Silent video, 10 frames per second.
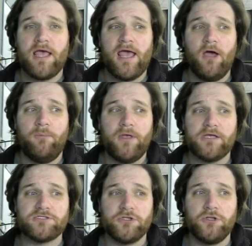helping
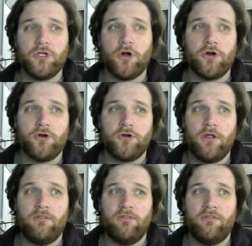us learn
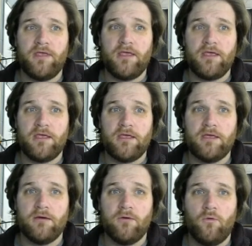
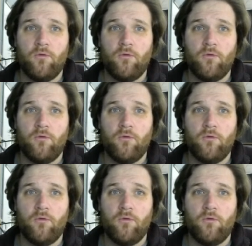the